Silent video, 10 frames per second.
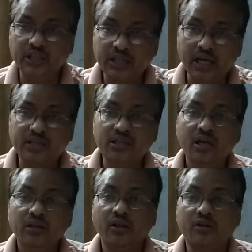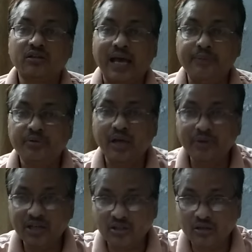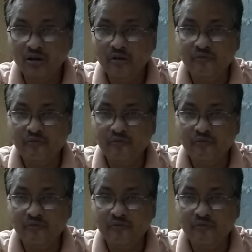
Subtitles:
details the types of hybridization.